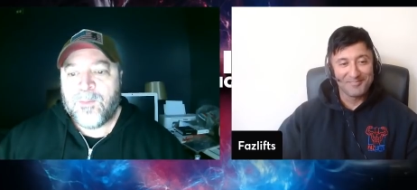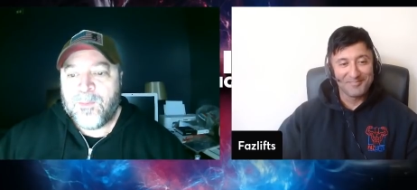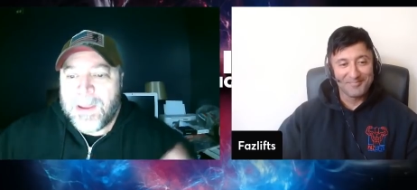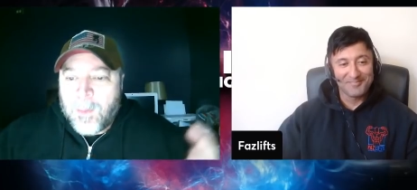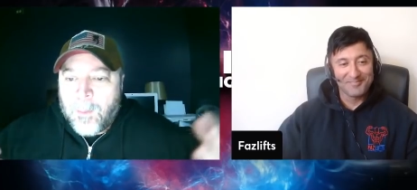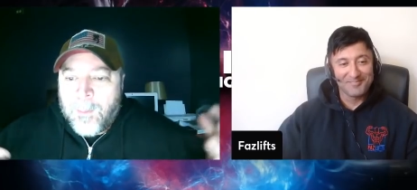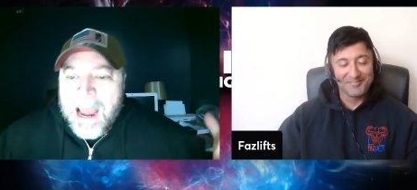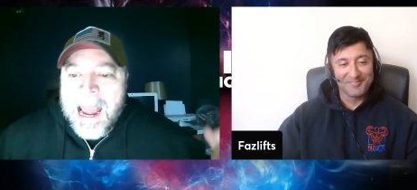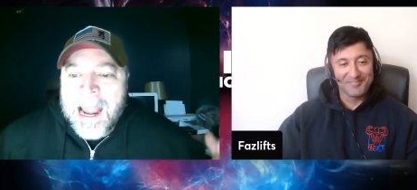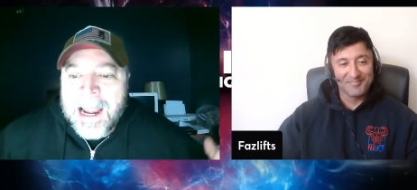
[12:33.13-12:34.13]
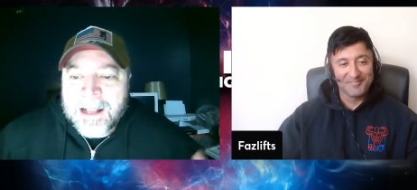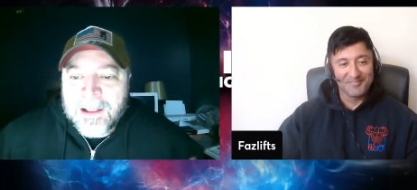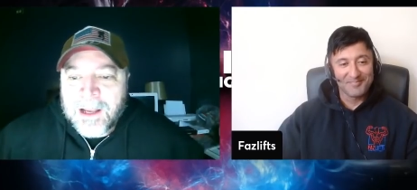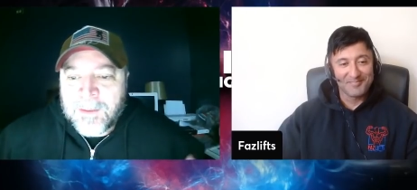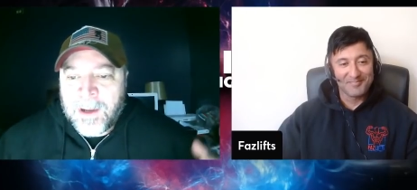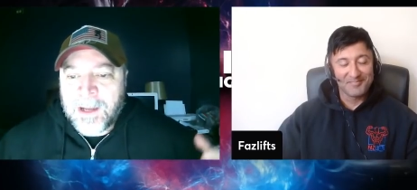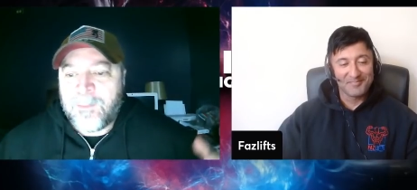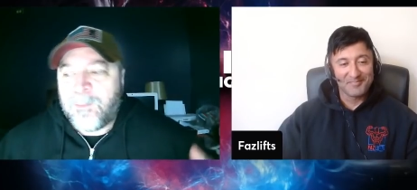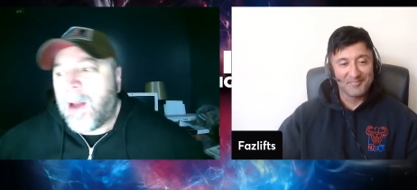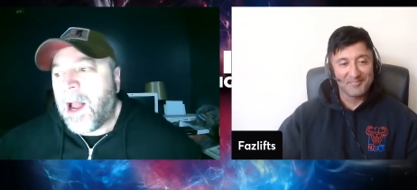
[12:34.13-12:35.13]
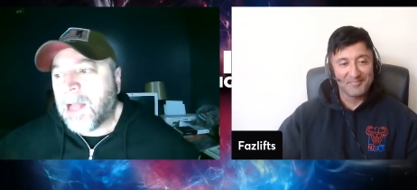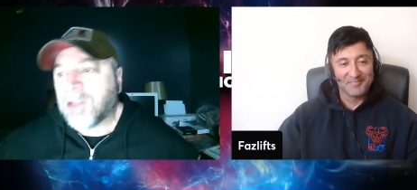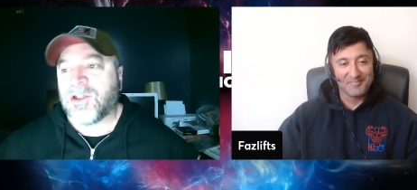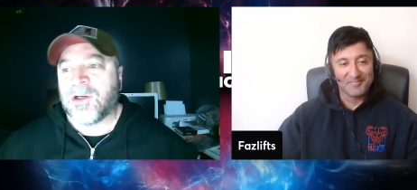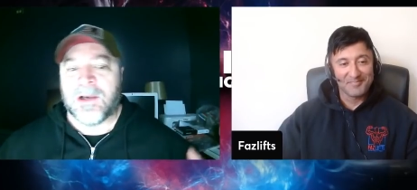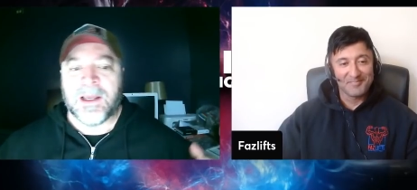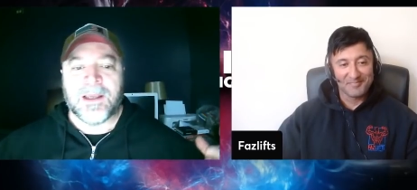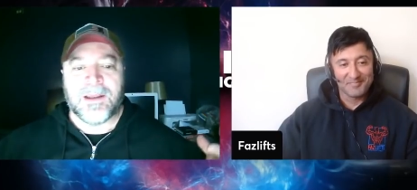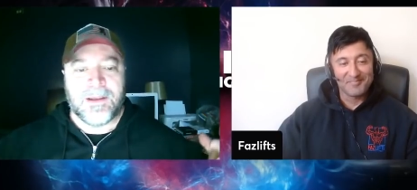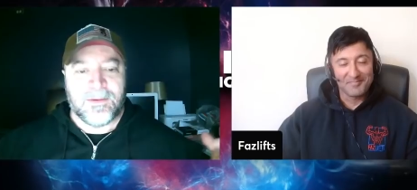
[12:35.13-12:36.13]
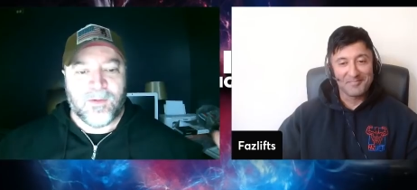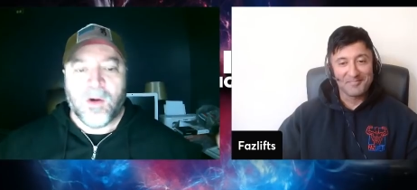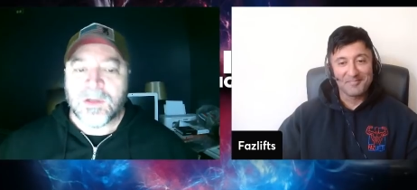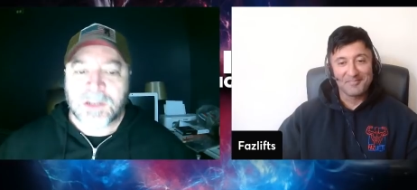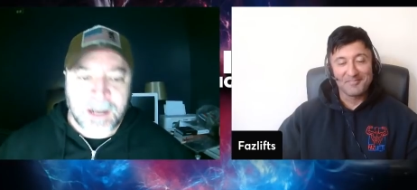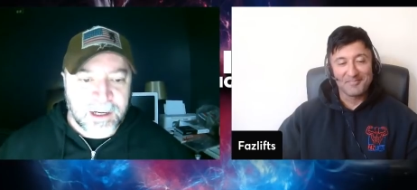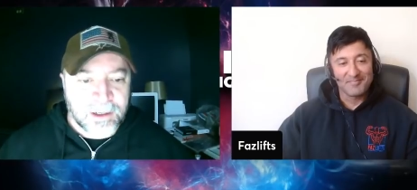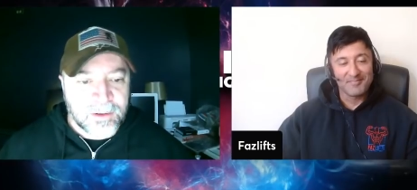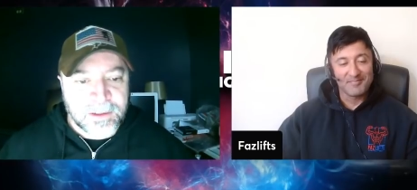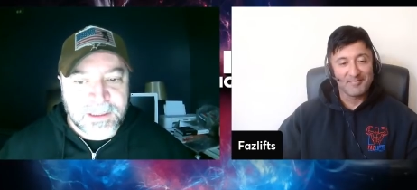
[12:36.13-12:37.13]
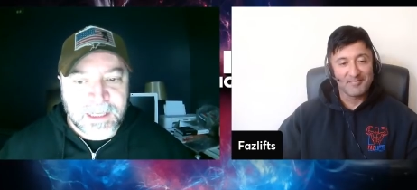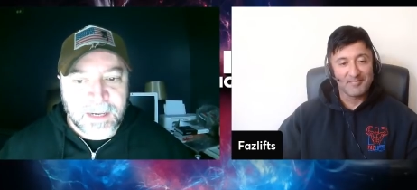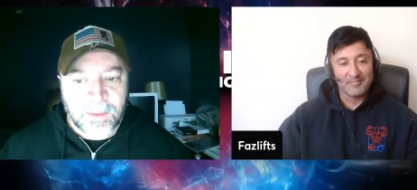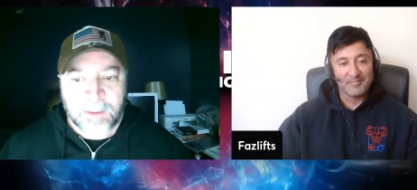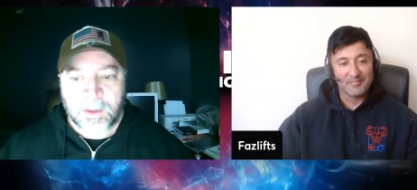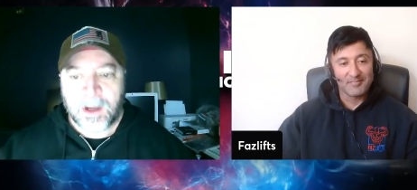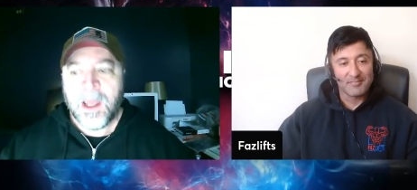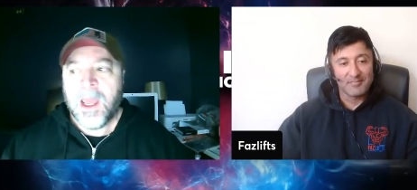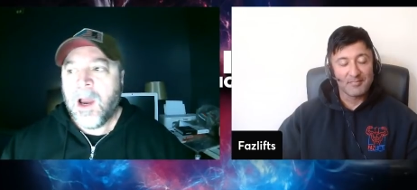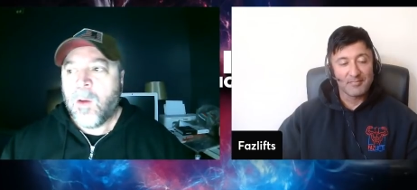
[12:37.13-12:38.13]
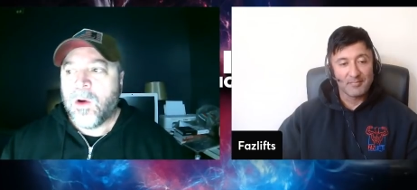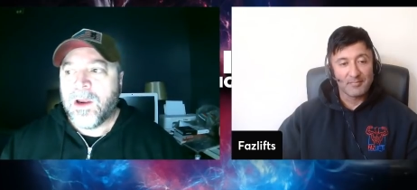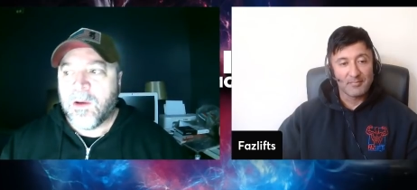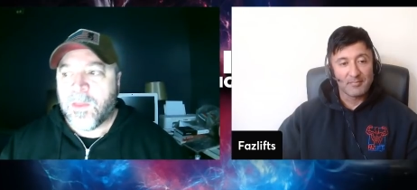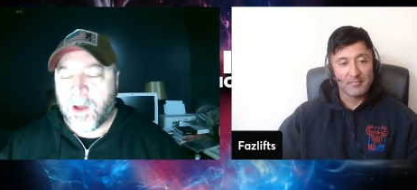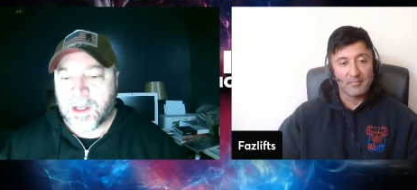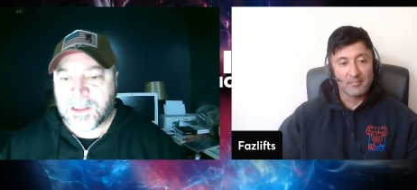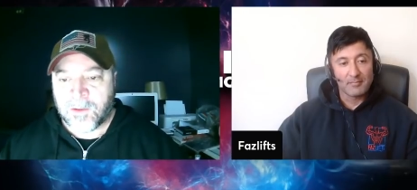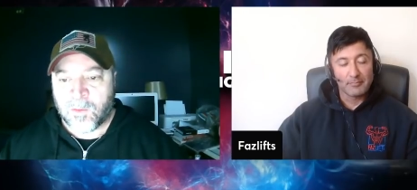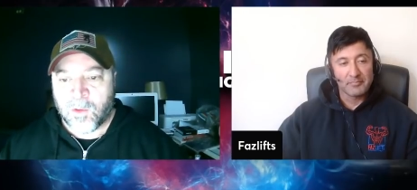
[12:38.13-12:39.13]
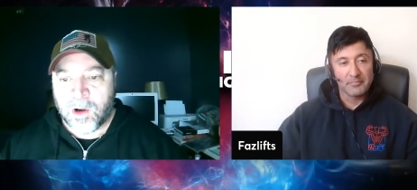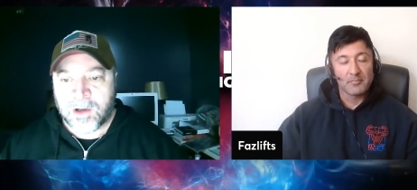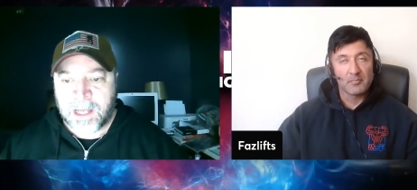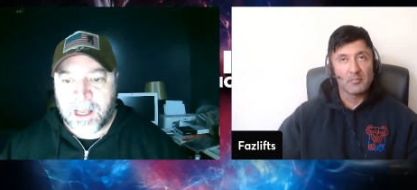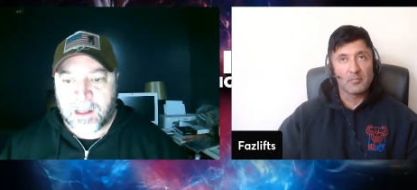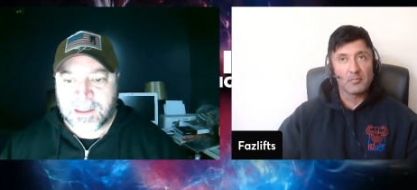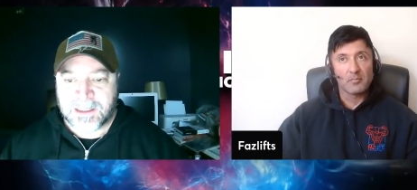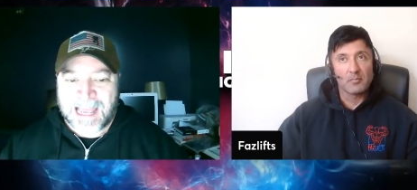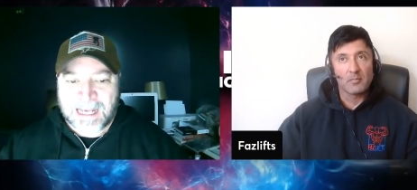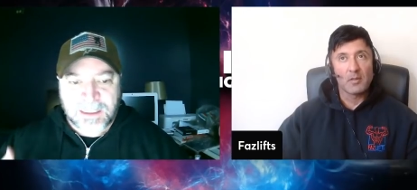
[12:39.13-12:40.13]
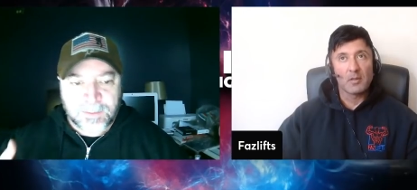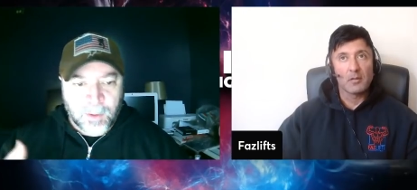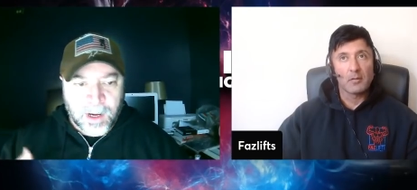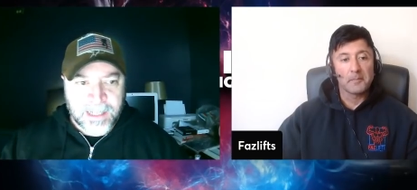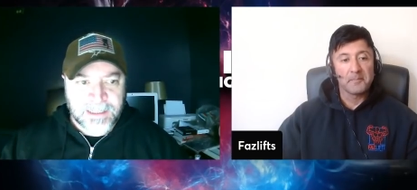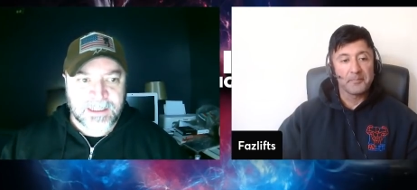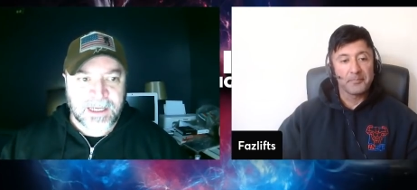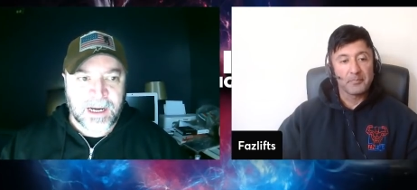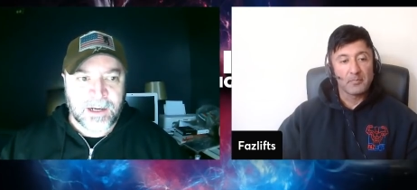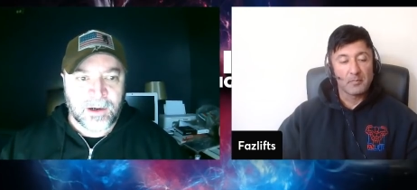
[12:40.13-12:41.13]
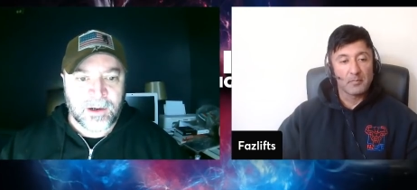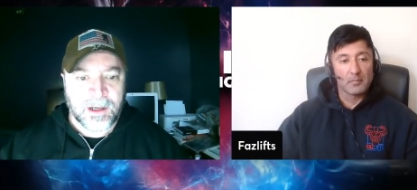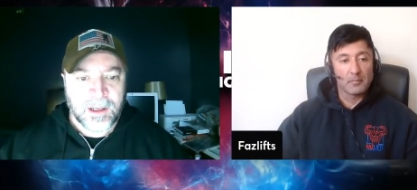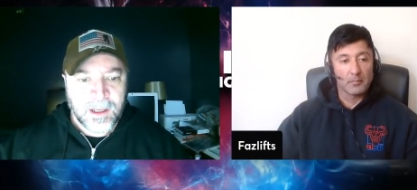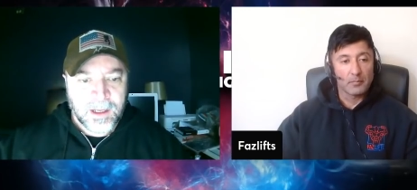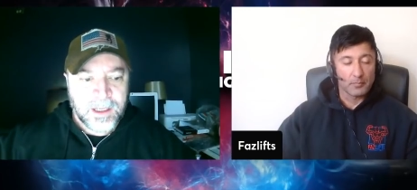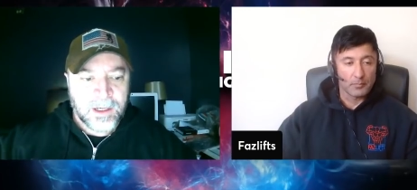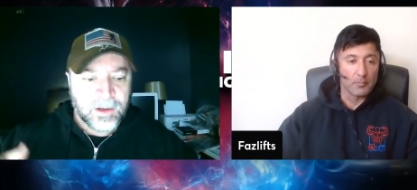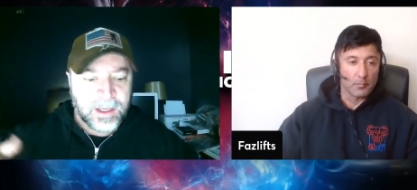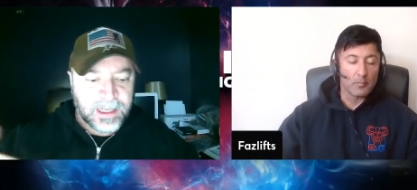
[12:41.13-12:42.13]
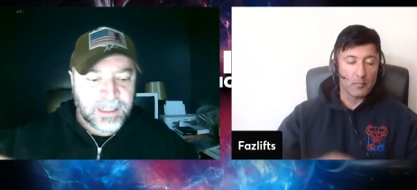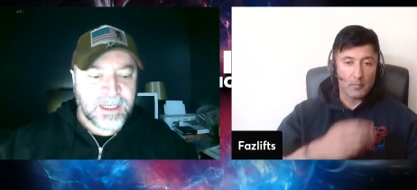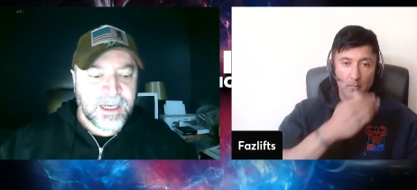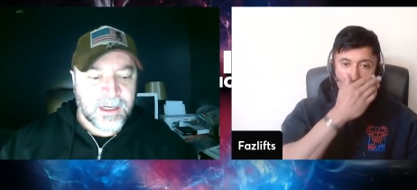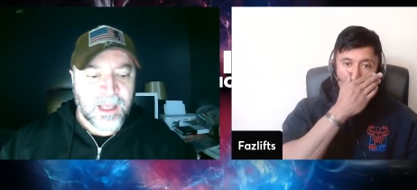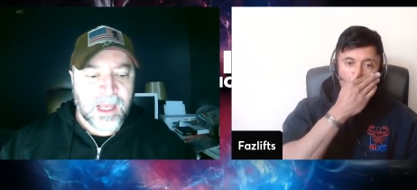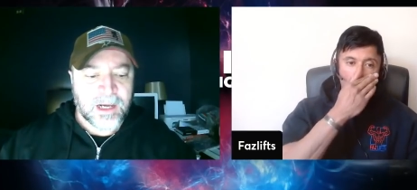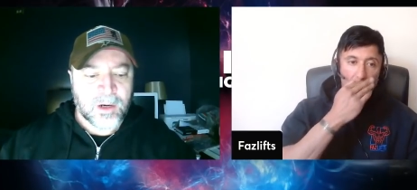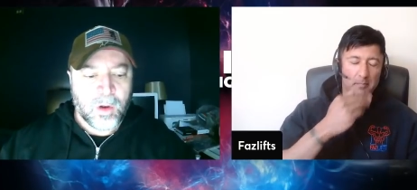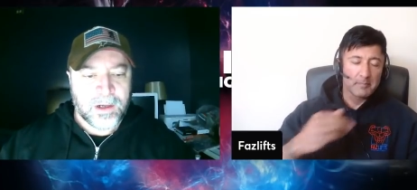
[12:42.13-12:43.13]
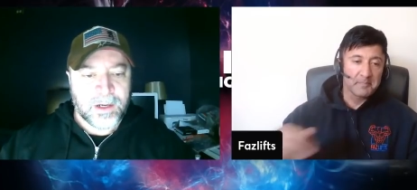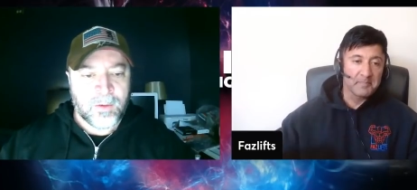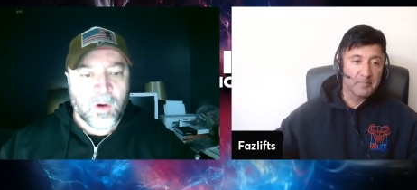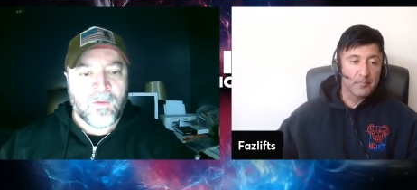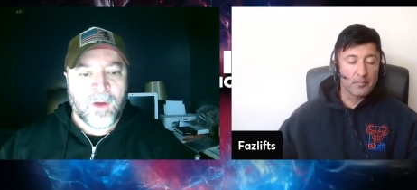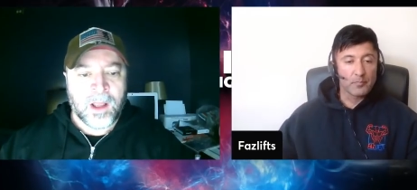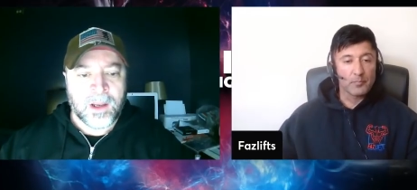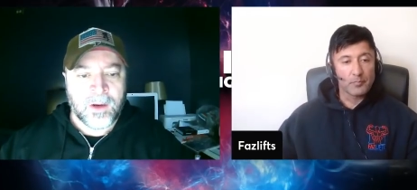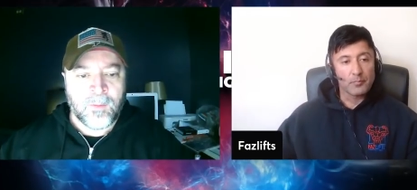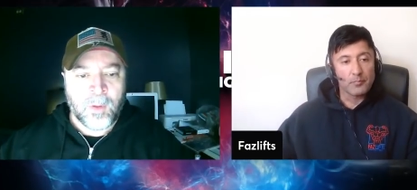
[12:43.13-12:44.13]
Speaker 1: people panic like my posture and like Rowers are hmm. kind of doing the same thing. But what are your thoughts on rear delts? That's my standard. You know, get, let's get in a lot of quality row volume,